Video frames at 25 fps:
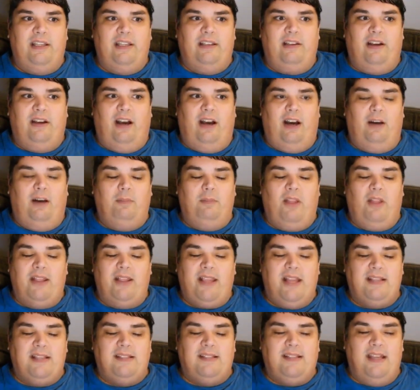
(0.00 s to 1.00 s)
Um,
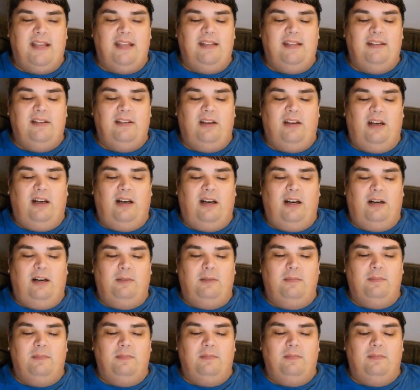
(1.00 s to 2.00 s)
like I said,
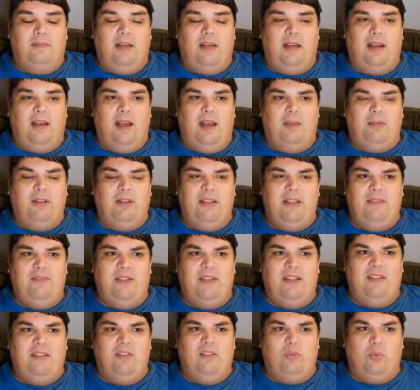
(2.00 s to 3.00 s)
um, I, I, believe
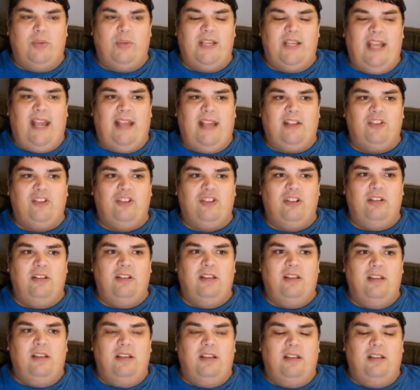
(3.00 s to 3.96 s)
in the reaction,